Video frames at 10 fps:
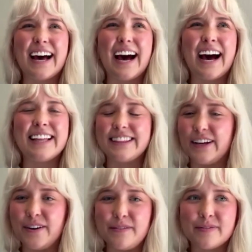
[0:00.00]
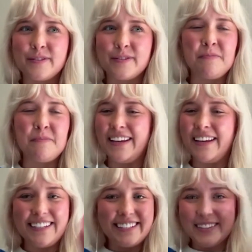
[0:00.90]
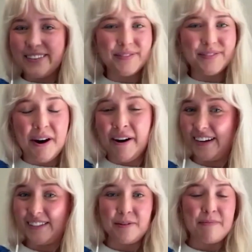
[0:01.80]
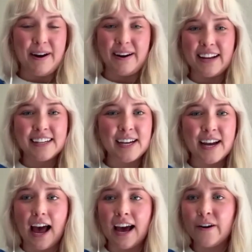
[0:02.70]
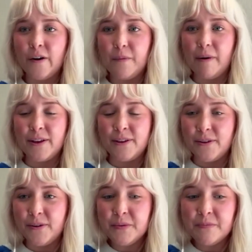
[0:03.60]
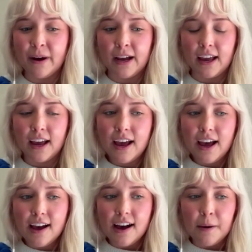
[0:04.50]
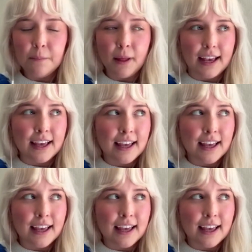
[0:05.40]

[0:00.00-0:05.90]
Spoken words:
I love just being honest about it. Cause I don't know about you, but I'm like,